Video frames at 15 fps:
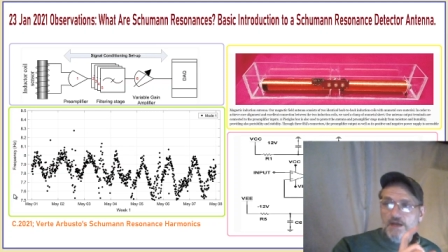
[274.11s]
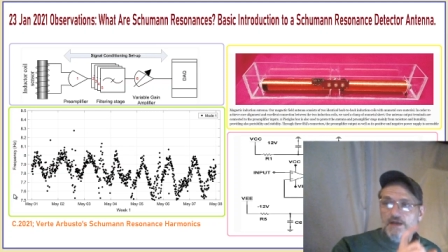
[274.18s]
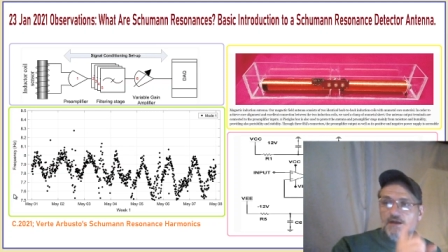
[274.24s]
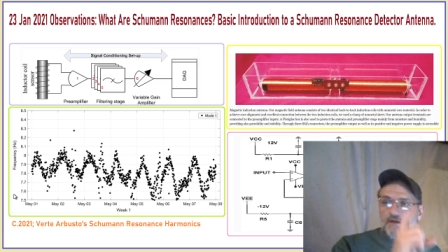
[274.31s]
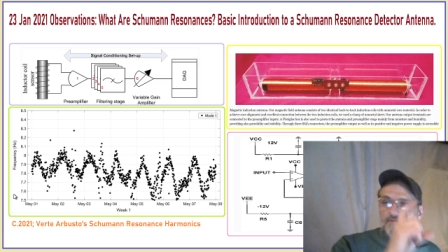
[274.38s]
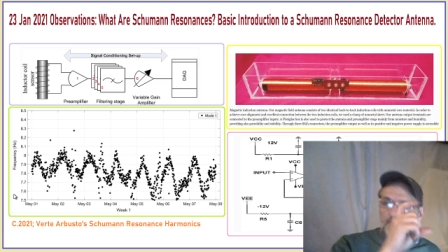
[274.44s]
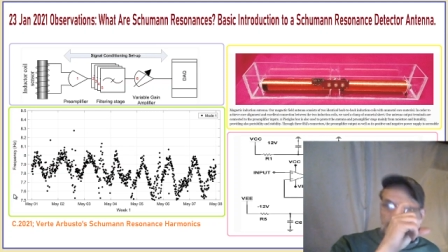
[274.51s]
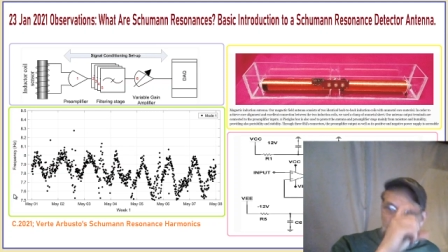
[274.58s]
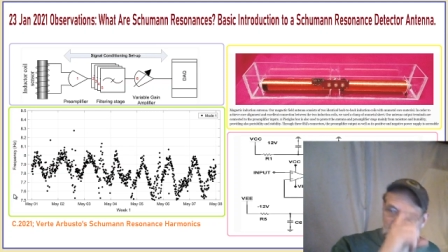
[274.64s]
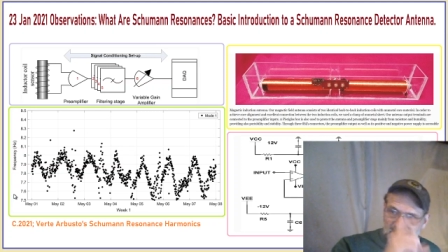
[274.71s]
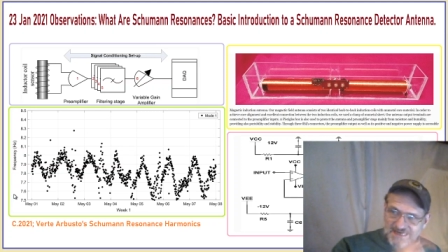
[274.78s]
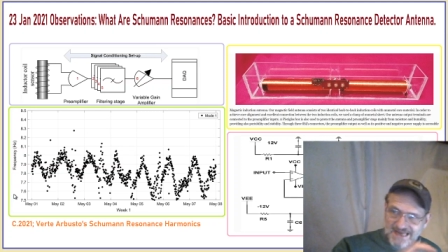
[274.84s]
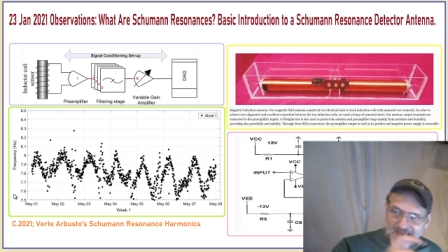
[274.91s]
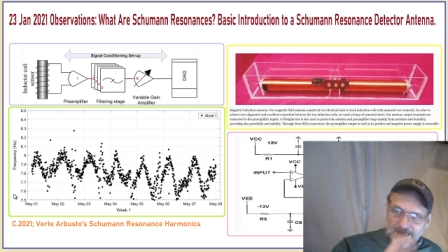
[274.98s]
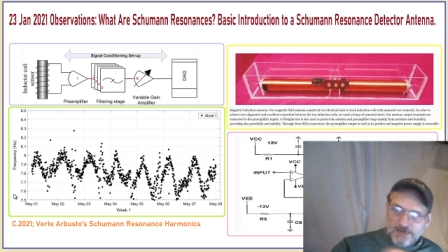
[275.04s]
in the
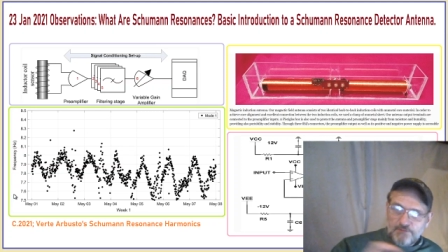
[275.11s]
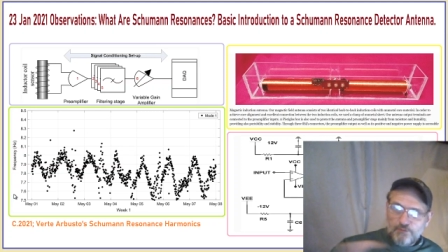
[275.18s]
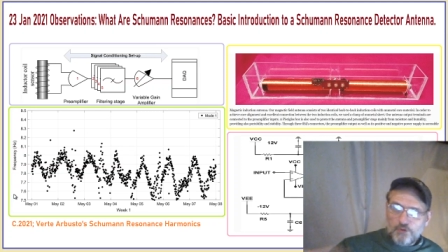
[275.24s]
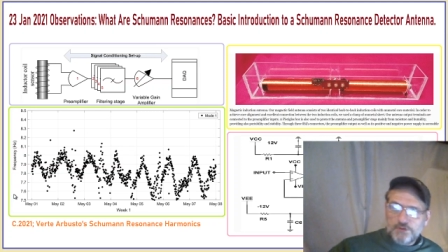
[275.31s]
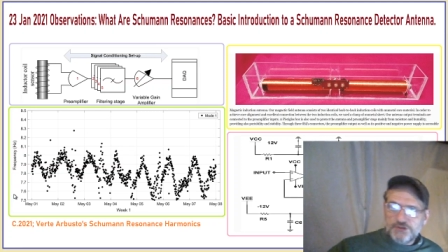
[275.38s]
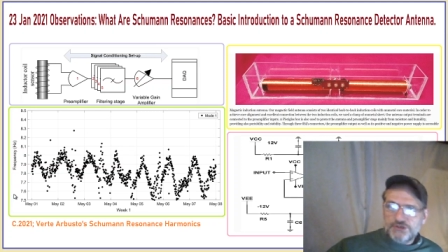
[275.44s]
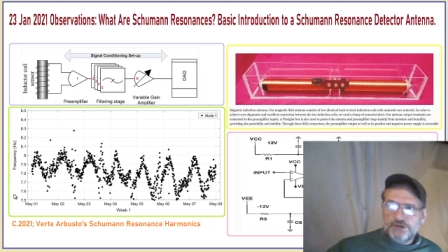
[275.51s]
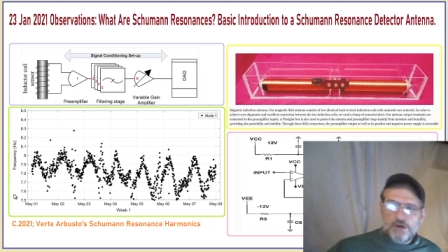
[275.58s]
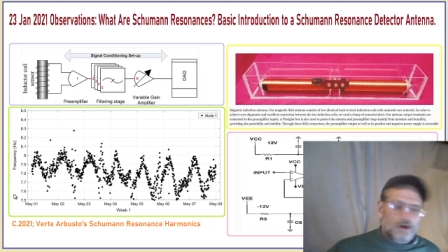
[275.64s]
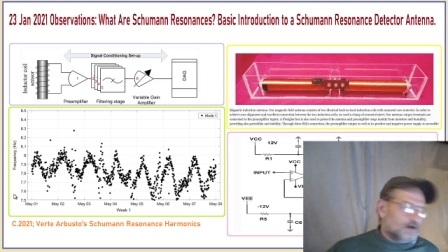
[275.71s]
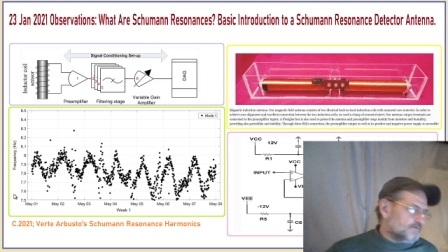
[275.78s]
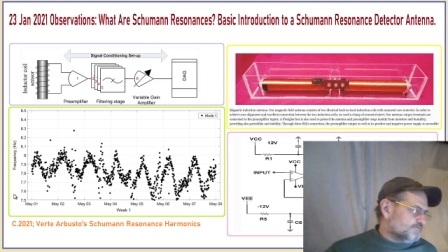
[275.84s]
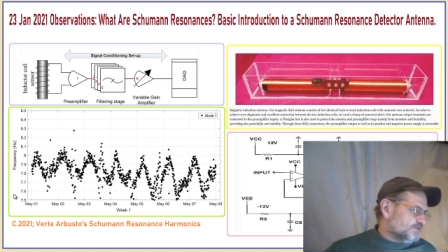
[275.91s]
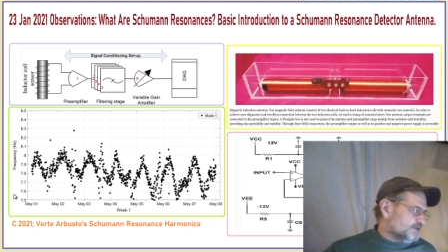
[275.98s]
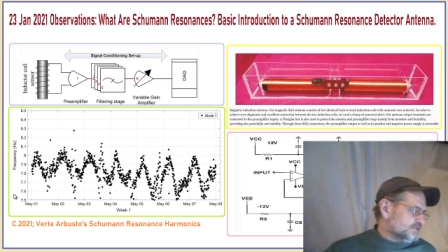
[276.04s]
magnetic portion
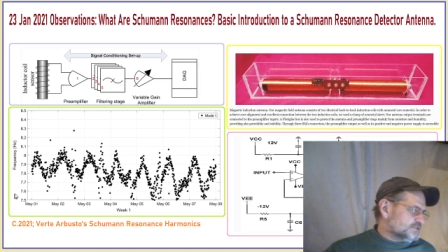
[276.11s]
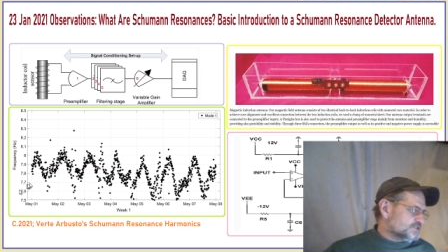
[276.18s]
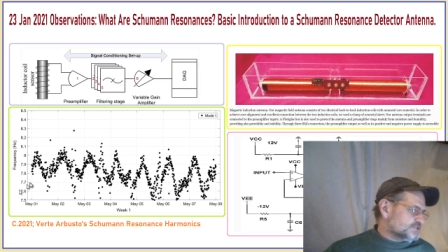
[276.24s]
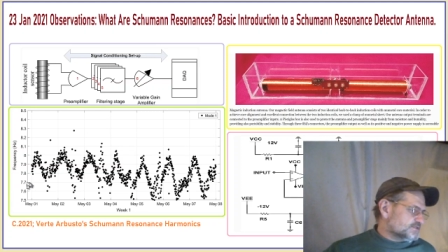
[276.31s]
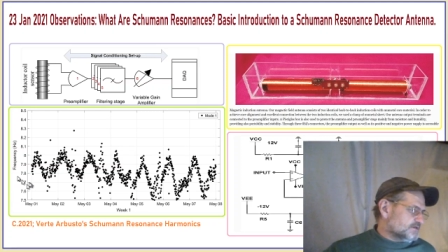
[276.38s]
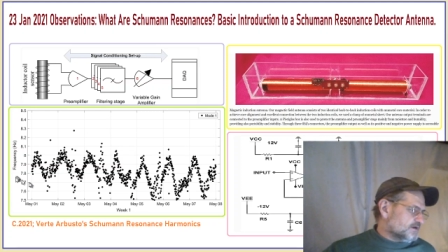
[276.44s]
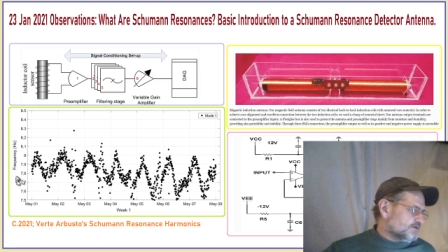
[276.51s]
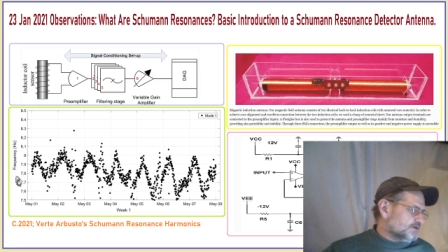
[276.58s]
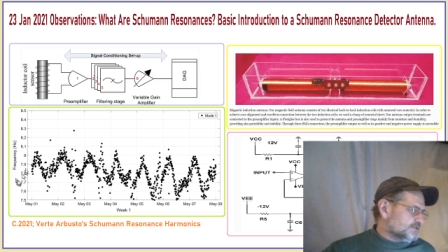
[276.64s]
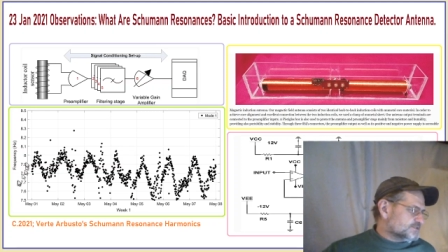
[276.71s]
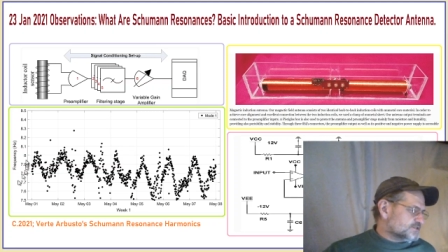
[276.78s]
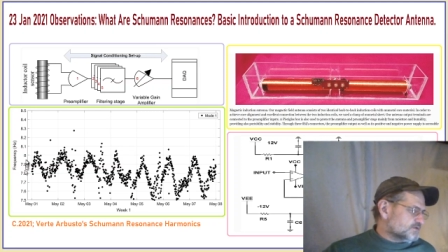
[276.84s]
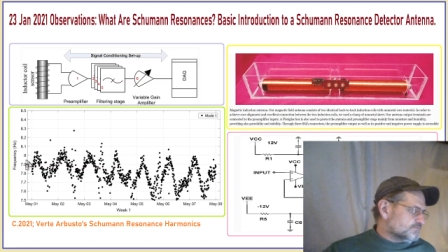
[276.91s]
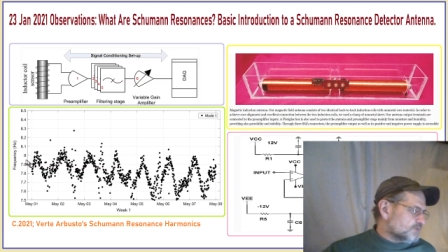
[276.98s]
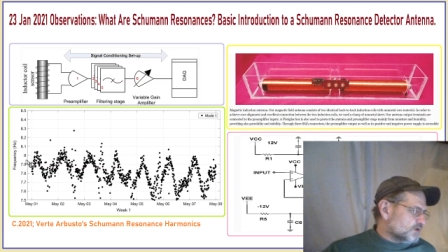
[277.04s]
of this. All right.
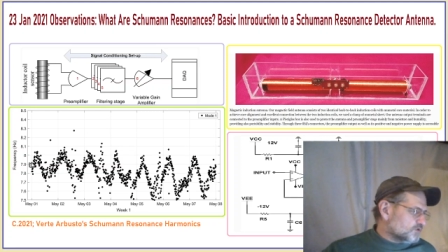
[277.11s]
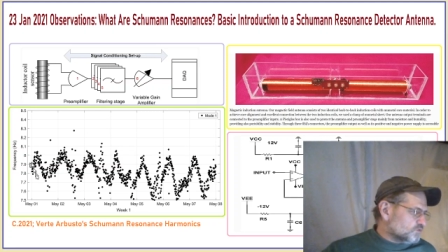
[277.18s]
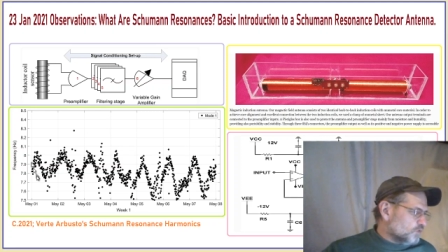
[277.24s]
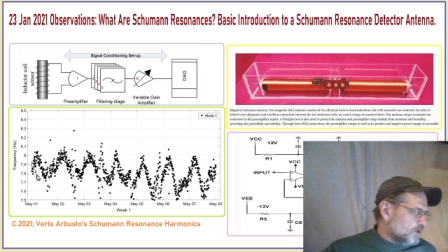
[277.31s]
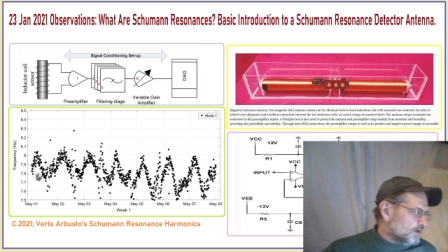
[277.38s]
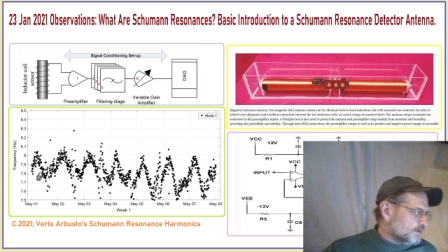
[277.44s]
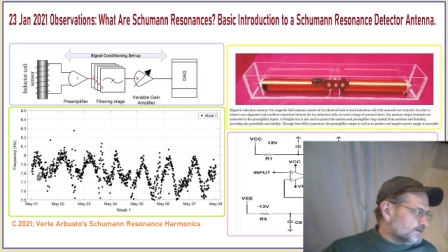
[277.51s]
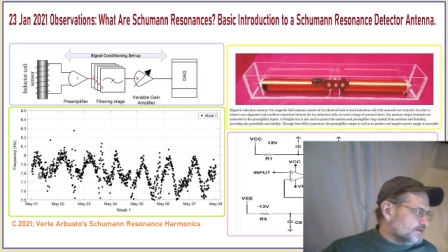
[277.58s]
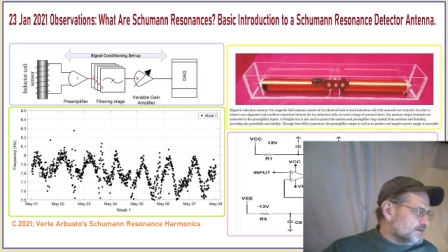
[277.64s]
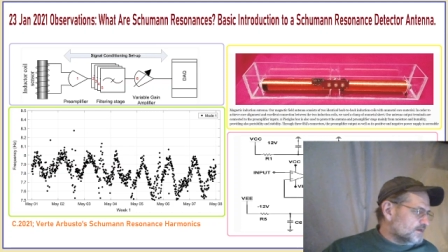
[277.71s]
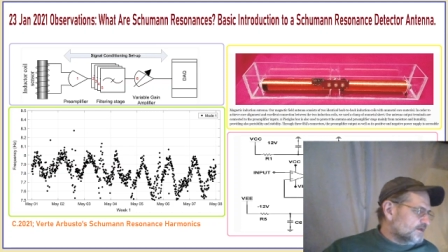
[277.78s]
So mode one